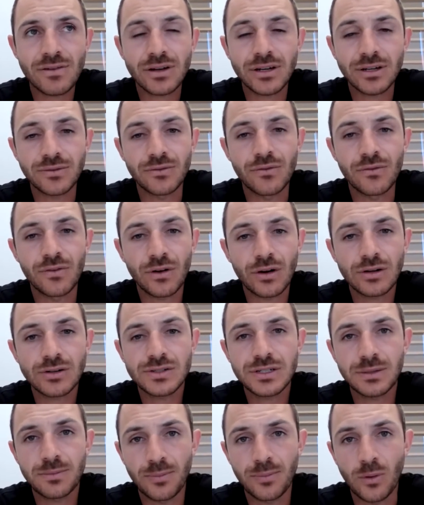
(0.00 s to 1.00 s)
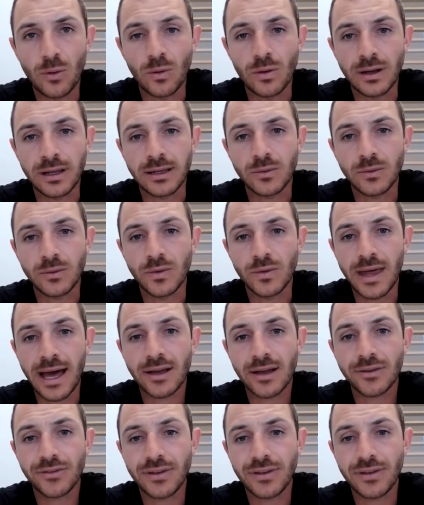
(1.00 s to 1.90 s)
a conversion point without